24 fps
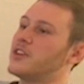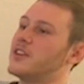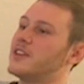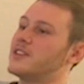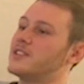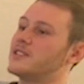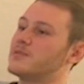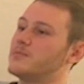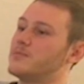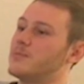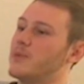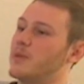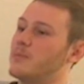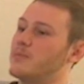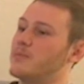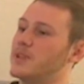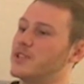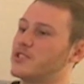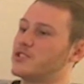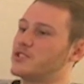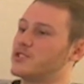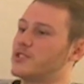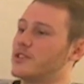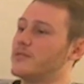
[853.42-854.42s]
He literally is a
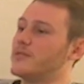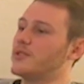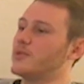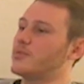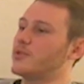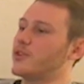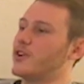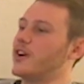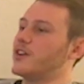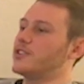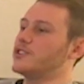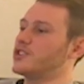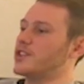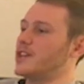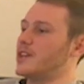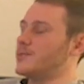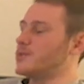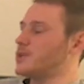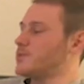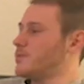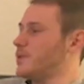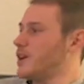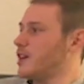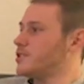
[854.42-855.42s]
mixture of LeBron
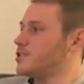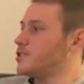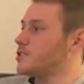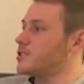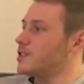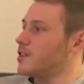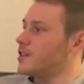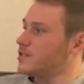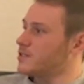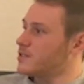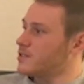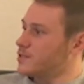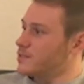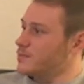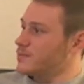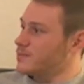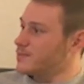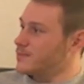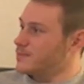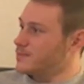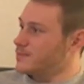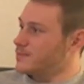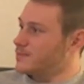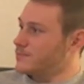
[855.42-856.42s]
James and Magic Johnson.
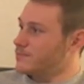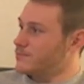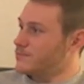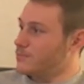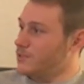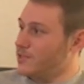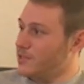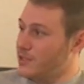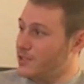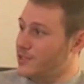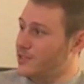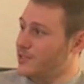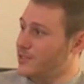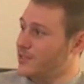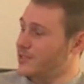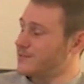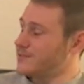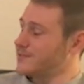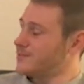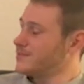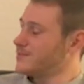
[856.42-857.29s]
Literally.